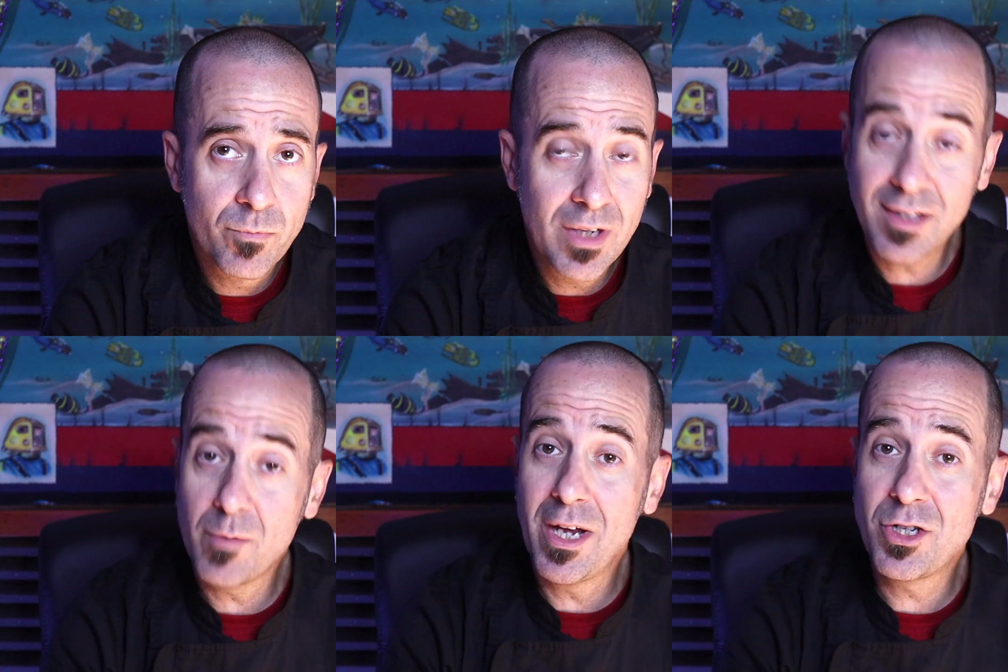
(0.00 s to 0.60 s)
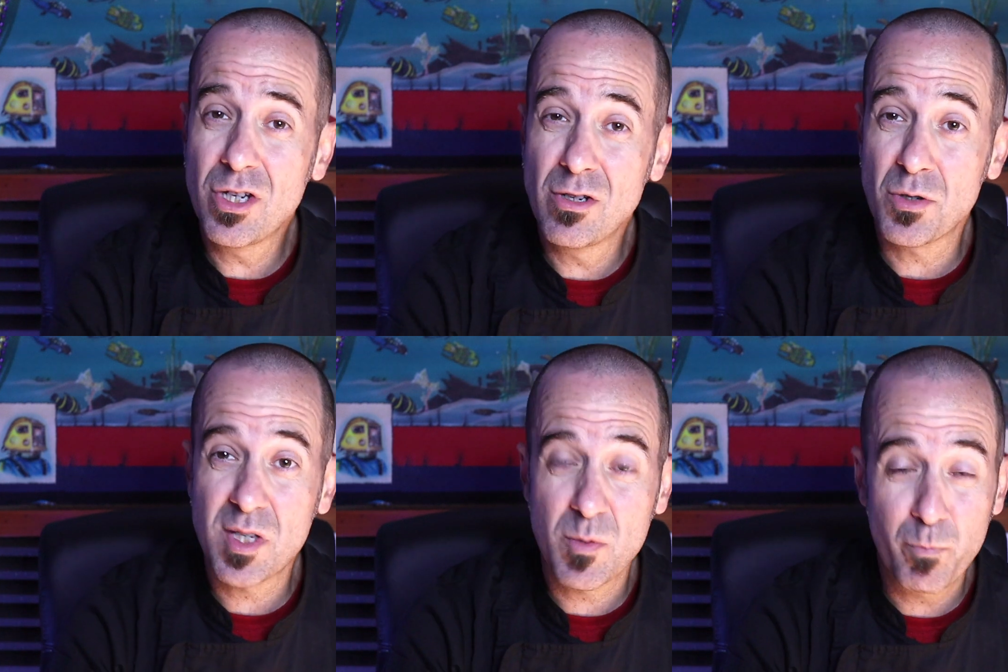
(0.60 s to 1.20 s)
Not to mention your
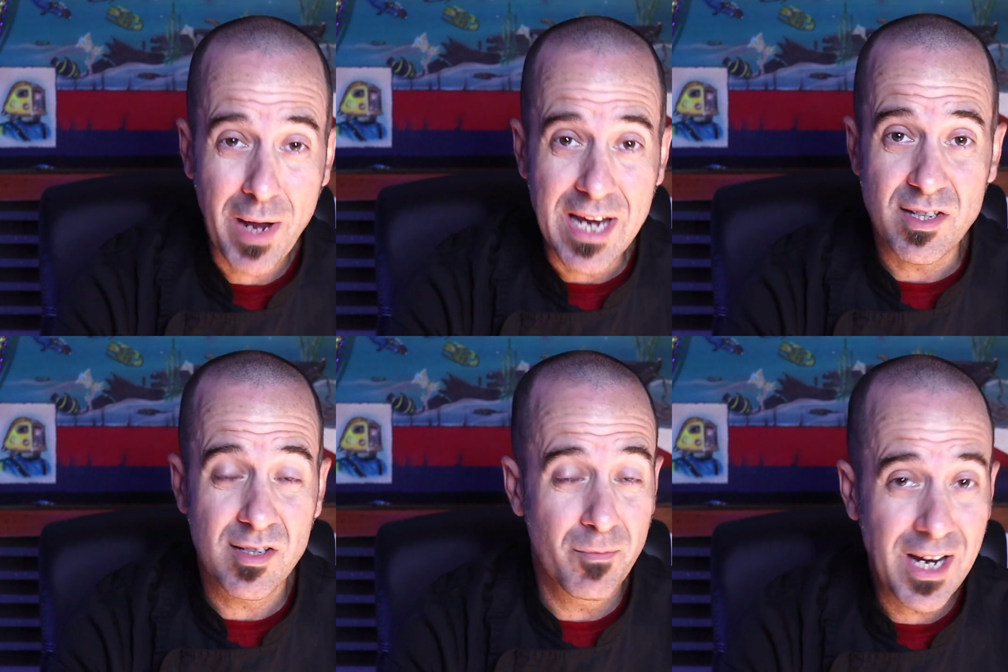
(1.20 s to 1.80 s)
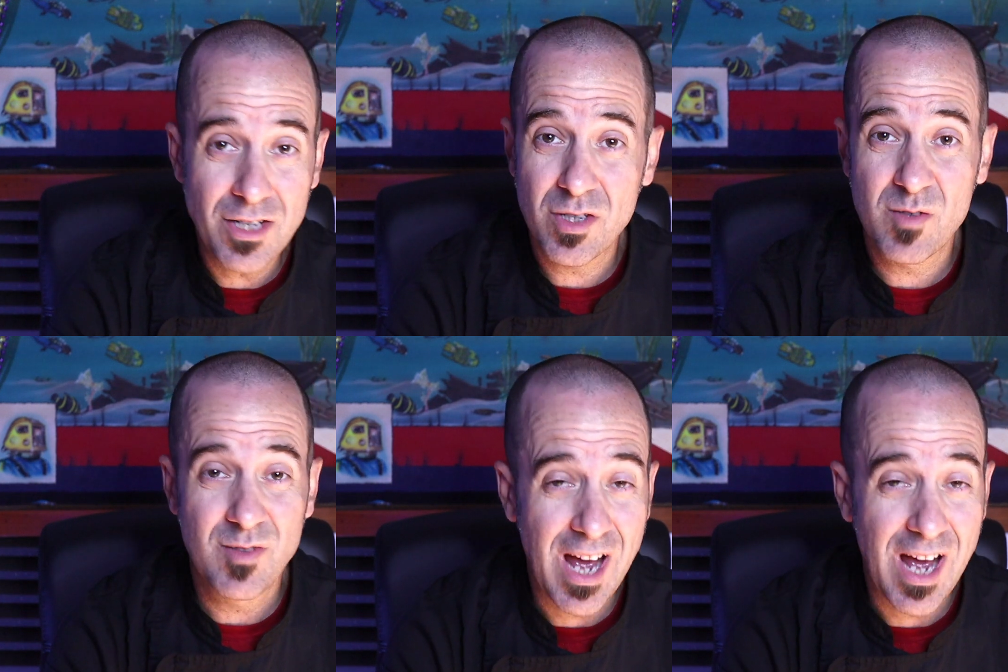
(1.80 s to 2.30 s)
space. You might just